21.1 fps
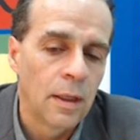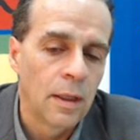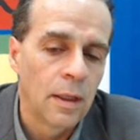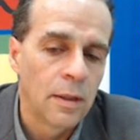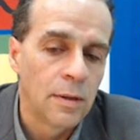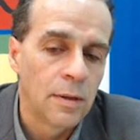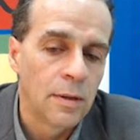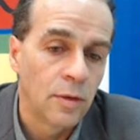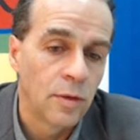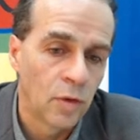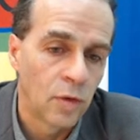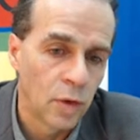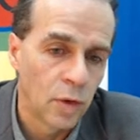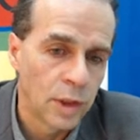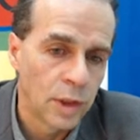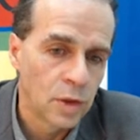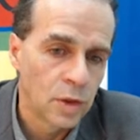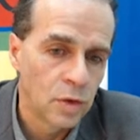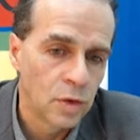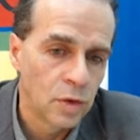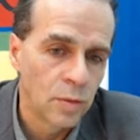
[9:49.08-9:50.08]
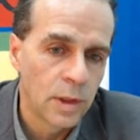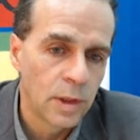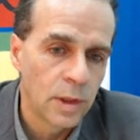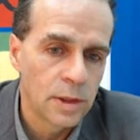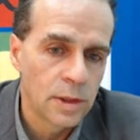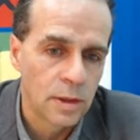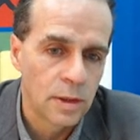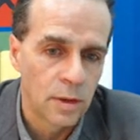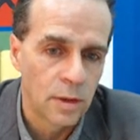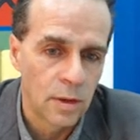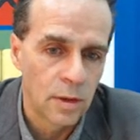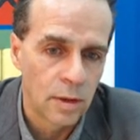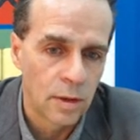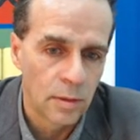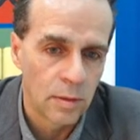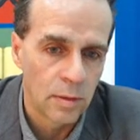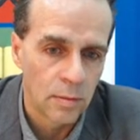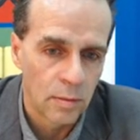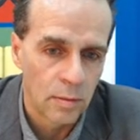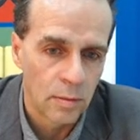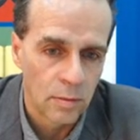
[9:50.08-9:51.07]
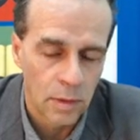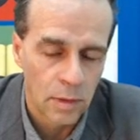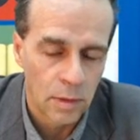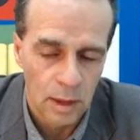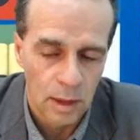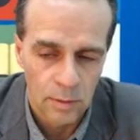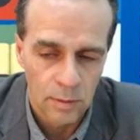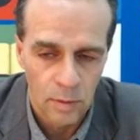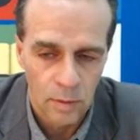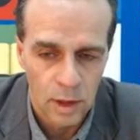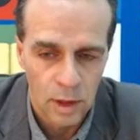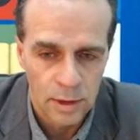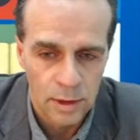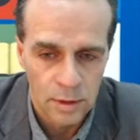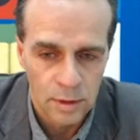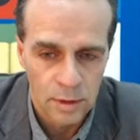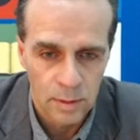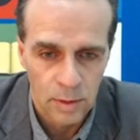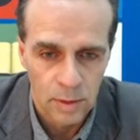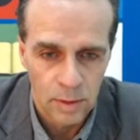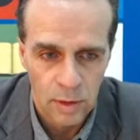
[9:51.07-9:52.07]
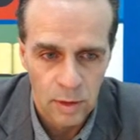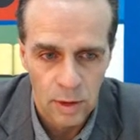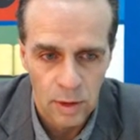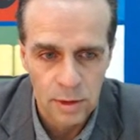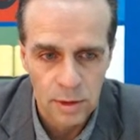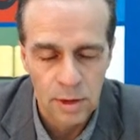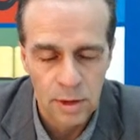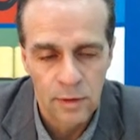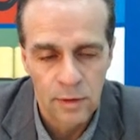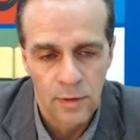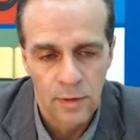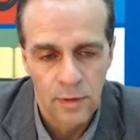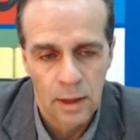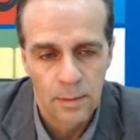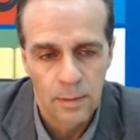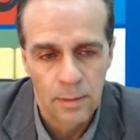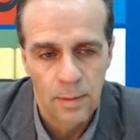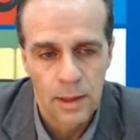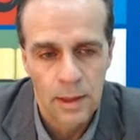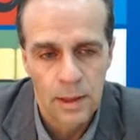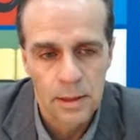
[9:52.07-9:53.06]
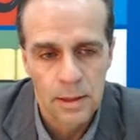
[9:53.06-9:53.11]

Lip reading: growing tumors and monitoring pathology development,